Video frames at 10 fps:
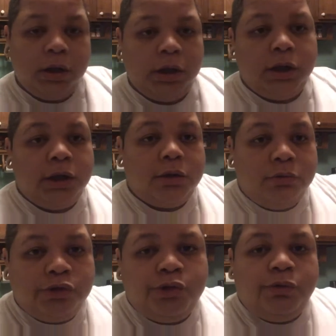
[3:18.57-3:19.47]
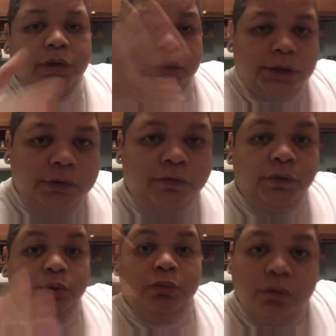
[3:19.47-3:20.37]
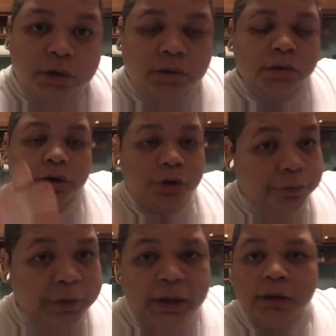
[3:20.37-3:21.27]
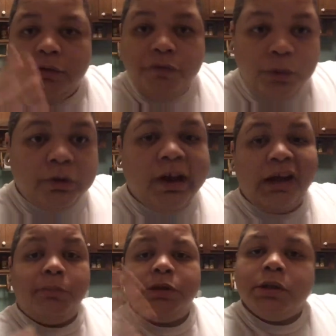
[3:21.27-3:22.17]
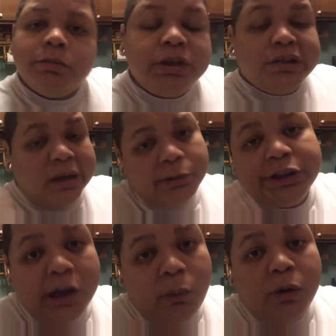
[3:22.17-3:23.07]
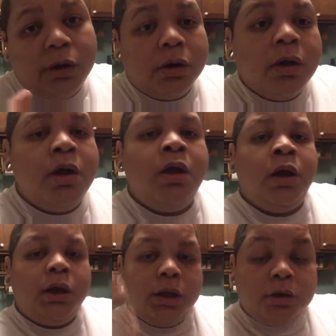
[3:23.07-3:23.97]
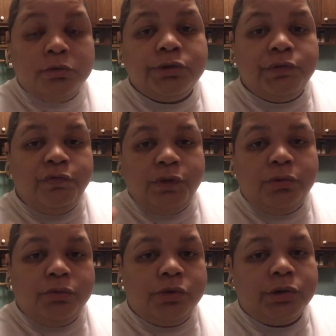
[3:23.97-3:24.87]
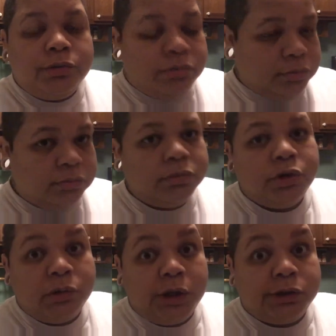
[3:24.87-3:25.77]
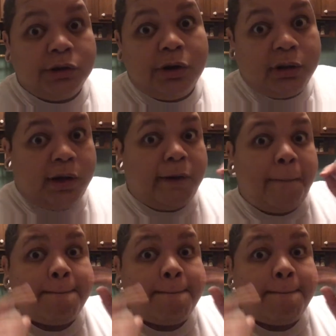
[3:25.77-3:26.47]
and get those two things infused, and do that a few times, as many times as I want, and get those infused. So let's start that.